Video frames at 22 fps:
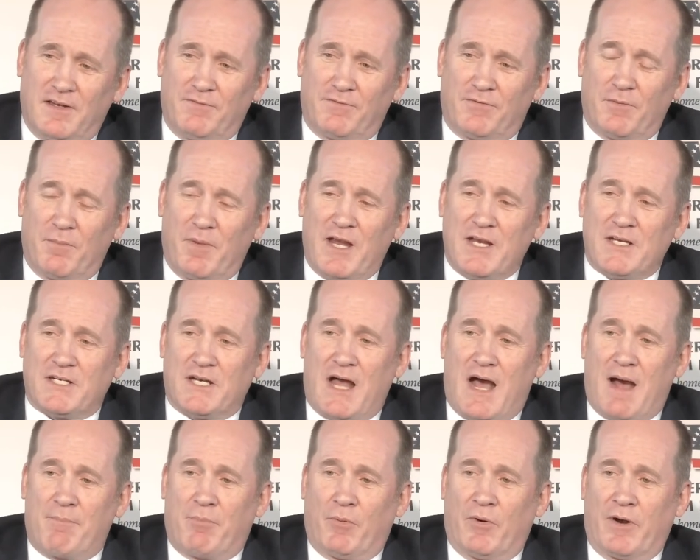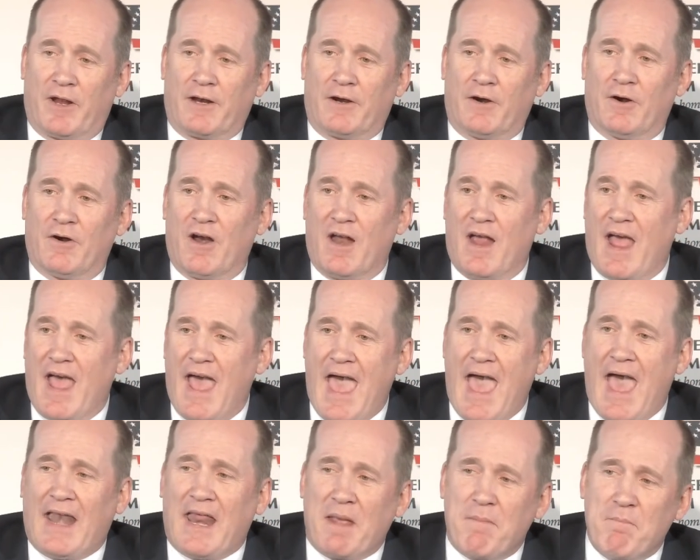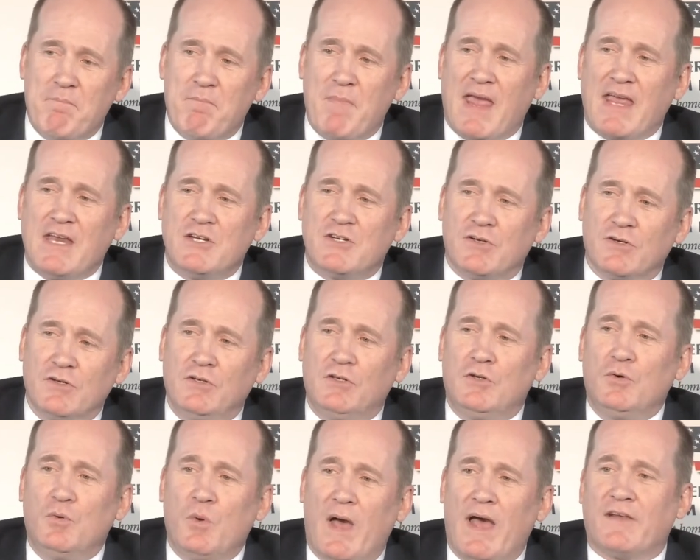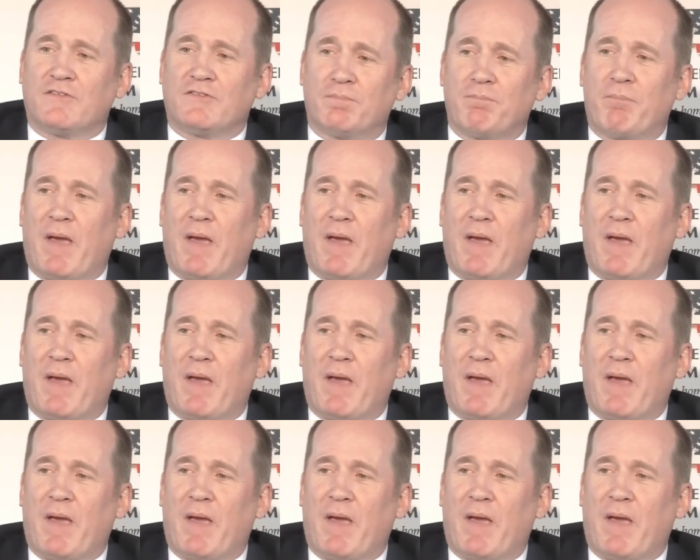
information operator at a major U.S.